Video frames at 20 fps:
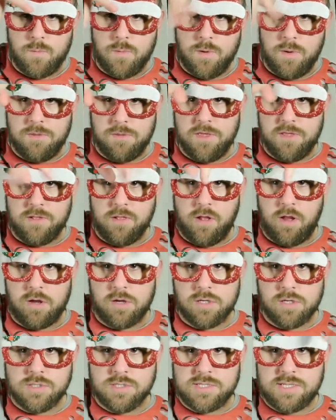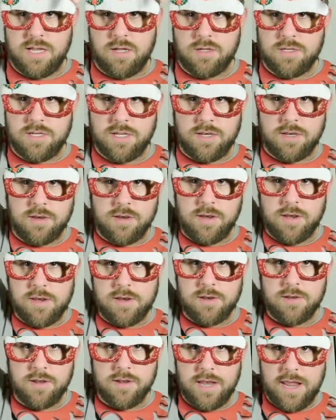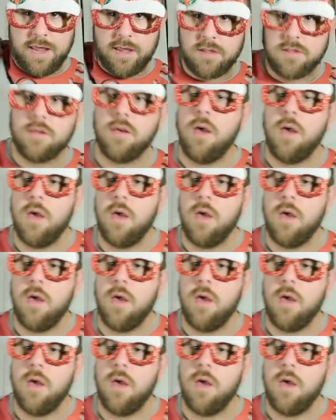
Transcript: with his long skeleton legs,